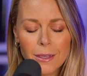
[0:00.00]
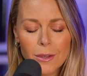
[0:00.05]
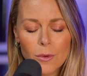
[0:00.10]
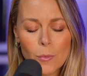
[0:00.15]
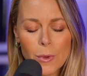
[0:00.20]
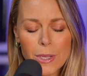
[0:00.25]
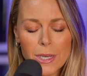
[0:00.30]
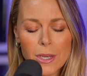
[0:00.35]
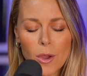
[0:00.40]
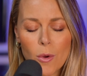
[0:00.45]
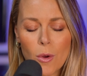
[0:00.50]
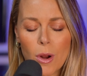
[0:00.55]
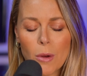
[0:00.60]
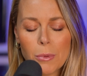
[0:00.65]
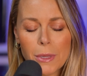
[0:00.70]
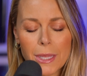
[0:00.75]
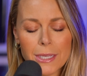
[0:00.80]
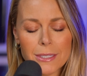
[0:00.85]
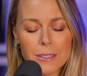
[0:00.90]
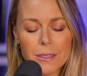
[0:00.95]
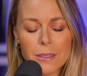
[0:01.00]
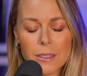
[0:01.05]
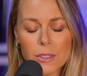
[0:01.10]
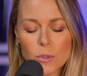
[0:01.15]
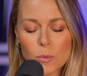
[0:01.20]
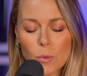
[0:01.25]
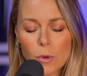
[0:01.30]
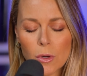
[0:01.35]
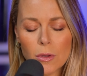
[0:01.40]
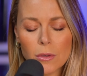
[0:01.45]
we know our place in
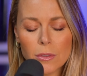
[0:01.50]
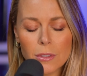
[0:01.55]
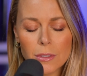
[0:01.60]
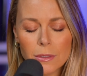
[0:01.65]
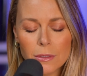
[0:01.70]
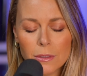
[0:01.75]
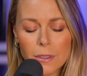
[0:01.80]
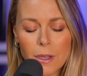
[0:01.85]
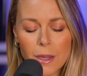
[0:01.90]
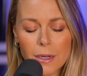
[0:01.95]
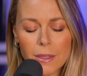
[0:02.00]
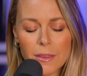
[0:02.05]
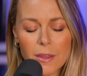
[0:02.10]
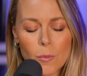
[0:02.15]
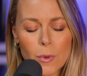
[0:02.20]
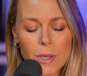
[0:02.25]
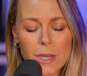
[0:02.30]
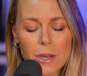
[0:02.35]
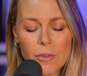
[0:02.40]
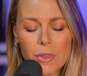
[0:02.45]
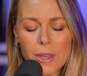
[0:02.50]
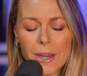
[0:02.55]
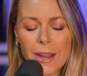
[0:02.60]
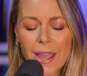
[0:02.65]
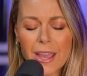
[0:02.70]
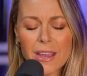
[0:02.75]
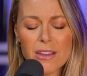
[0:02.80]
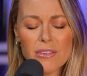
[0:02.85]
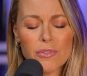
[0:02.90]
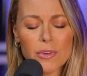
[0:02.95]
this world, God, and that we know that
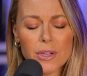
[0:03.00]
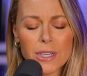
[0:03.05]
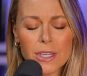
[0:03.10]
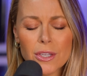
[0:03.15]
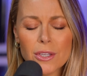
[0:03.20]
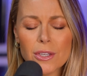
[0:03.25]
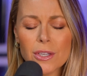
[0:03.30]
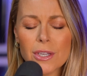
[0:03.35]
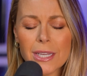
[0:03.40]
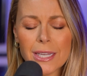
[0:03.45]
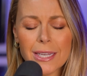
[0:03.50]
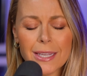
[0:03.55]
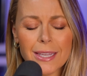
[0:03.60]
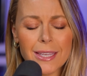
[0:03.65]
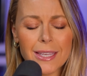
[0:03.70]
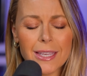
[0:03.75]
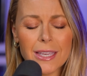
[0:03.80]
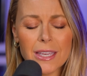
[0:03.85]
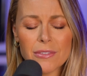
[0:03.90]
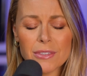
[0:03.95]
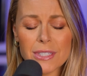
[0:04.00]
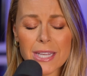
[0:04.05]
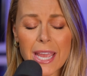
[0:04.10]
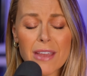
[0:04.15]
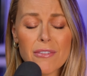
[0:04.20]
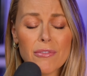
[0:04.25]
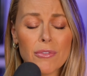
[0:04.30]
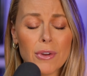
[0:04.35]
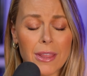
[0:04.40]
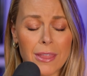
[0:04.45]
every good gift,
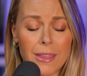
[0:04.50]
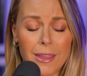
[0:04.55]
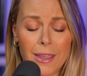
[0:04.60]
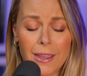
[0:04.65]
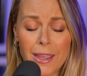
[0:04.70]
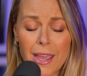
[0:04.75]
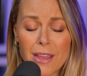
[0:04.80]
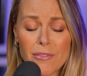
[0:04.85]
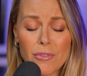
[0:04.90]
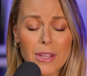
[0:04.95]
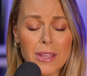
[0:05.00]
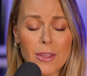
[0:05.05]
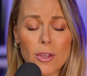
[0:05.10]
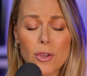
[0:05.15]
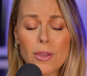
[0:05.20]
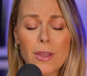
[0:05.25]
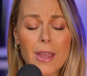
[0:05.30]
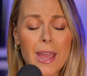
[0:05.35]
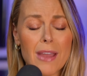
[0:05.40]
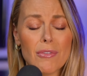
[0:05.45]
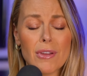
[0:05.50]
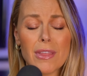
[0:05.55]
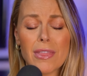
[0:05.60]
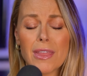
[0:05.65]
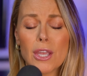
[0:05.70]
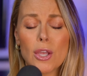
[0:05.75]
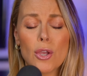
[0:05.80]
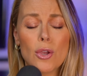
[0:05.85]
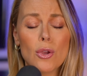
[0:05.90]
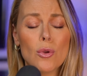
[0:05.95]
everything, every
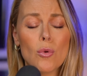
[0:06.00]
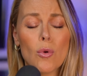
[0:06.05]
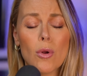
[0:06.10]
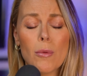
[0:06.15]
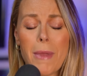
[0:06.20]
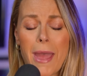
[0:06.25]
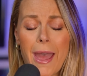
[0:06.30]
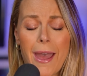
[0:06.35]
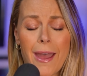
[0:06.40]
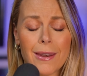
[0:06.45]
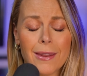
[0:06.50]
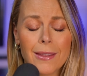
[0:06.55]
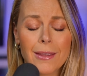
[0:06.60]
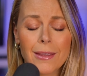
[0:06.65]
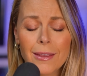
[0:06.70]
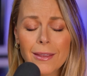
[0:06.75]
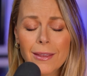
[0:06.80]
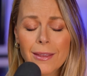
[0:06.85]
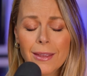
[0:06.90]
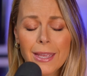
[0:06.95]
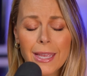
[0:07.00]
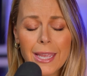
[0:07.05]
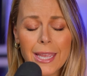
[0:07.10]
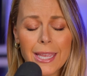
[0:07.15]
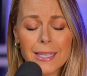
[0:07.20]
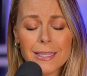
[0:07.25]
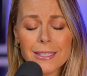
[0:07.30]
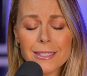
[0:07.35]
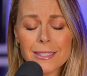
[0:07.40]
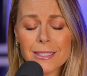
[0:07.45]
everything good or bad
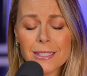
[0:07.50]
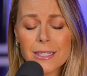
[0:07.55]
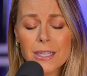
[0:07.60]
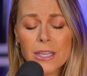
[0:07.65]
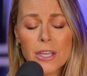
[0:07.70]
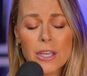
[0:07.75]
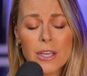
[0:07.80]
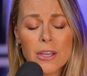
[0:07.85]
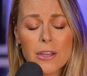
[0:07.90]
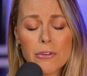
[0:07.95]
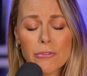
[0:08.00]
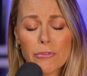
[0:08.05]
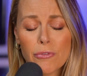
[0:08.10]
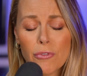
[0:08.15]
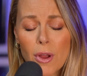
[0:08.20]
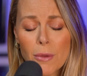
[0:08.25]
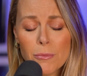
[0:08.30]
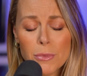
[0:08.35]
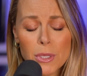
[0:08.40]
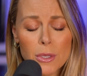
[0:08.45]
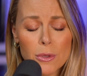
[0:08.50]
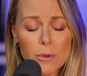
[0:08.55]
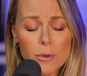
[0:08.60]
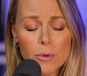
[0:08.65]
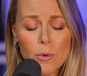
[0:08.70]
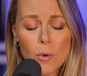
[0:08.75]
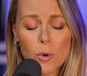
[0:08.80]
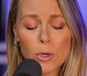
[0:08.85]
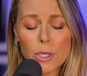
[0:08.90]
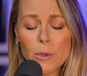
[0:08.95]
is from
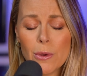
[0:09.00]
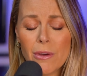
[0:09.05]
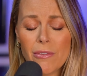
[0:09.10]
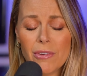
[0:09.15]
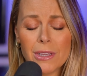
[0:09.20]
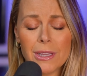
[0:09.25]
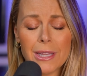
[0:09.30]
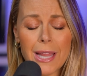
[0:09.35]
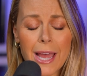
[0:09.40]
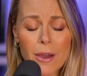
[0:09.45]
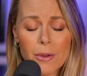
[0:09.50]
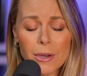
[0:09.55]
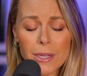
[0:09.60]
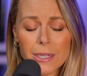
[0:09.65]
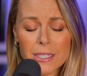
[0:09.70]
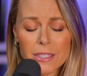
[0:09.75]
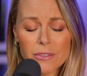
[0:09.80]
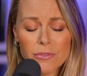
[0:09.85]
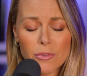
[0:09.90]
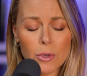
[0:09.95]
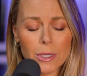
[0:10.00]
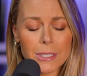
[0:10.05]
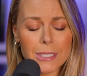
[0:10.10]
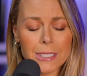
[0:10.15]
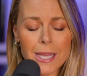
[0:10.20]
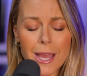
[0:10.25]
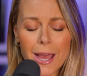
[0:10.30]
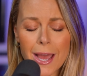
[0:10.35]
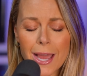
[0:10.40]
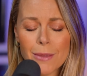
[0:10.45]
you, or you have allowed it for a
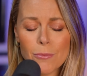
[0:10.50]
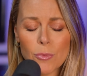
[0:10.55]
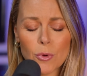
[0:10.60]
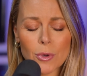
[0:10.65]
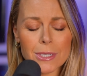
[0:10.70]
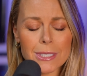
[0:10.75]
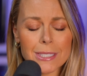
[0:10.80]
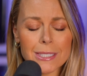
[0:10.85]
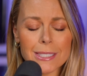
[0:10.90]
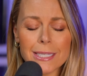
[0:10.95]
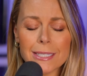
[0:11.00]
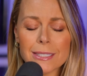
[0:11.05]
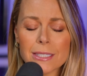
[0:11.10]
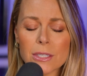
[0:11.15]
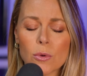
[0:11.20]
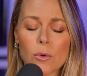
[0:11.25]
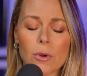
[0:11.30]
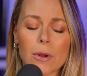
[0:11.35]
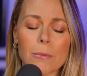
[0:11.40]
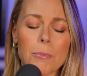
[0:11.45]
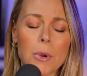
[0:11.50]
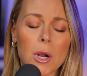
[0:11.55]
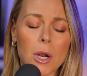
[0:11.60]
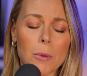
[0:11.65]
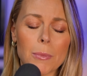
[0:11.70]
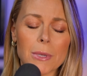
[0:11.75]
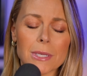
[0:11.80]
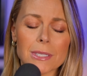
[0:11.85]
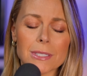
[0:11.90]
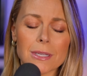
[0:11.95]
time or a season or a
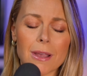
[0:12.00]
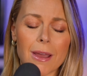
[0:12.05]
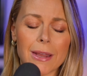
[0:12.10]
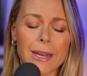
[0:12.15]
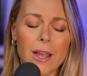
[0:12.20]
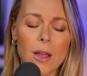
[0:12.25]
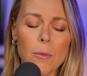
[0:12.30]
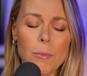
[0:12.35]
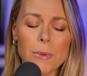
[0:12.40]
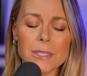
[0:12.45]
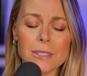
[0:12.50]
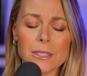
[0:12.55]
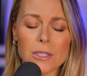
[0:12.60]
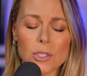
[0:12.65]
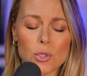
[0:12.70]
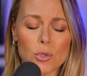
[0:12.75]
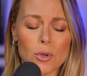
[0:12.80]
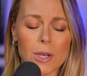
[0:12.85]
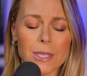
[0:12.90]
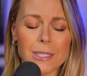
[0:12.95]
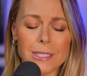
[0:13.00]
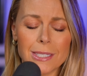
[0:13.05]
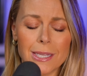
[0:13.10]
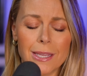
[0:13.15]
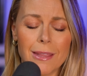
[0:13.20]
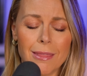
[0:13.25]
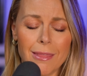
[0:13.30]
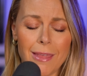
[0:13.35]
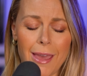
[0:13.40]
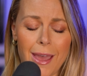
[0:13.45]
purpose. God, help us to trust
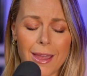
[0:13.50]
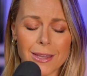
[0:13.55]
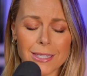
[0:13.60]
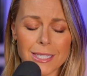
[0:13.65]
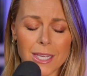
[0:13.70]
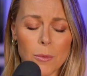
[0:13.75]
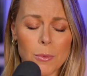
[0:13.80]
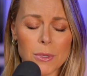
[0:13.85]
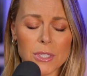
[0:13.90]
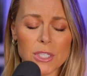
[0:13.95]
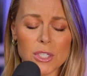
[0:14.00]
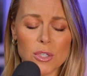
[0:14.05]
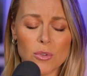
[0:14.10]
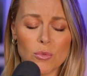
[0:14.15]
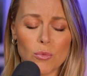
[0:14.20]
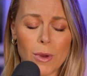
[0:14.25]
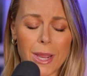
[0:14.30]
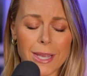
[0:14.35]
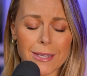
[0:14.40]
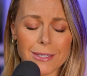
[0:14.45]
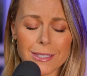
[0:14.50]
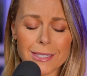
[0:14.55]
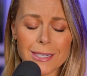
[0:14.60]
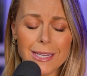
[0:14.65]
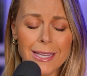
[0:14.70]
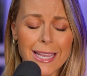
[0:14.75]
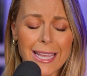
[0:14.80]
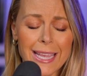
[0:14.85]
in that. Help us to rest